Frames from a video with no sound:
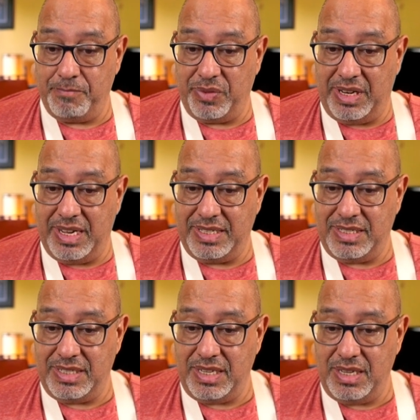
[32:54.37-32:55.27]
Let's
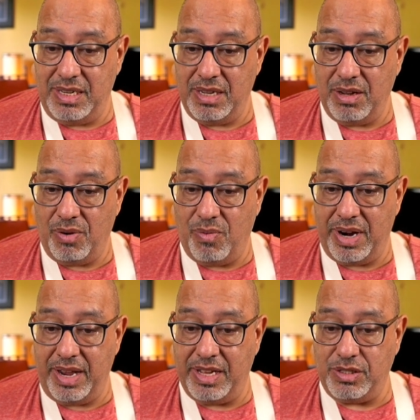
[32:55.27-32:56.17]
see
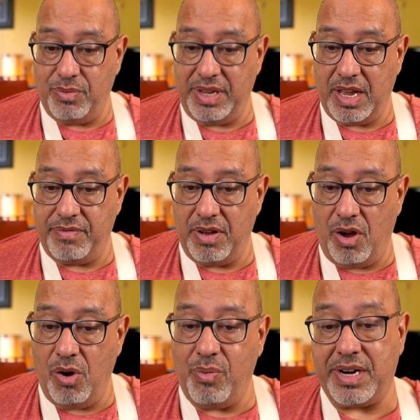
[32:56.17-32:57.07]
what else we have.
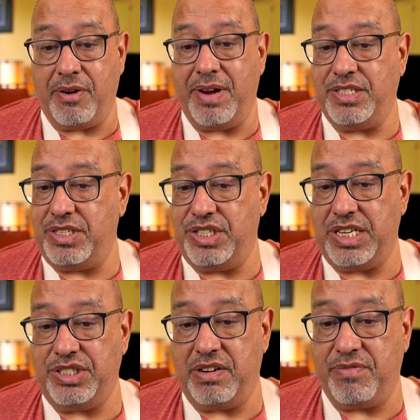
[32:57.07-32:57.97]
Oh, what a great
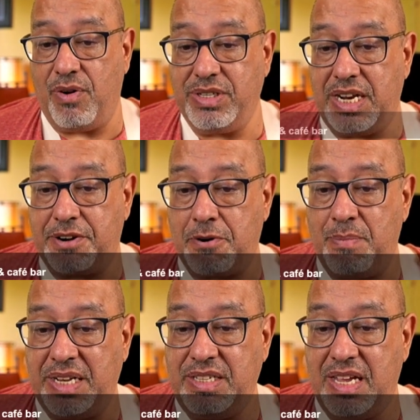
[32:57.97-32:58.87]
suggestion. Of course, La
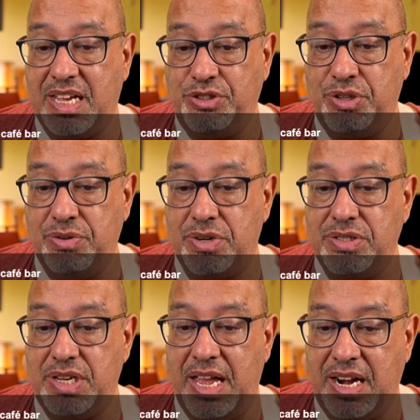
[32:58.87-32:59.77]
Romantica
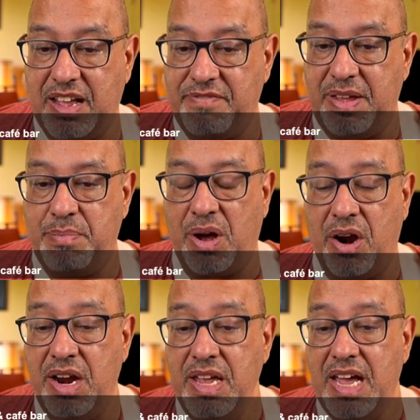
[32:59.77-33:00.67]
Churros and Café
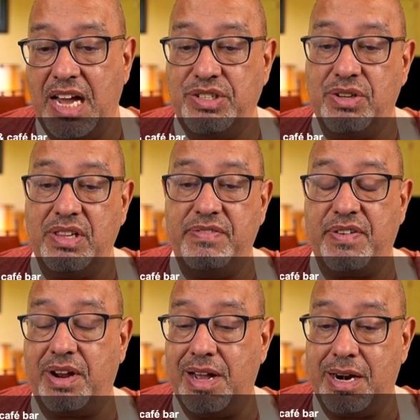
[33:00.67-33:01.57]
Bar. I totally
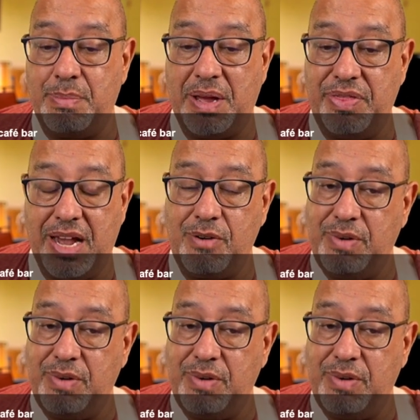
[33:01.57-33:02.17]
forgot about that.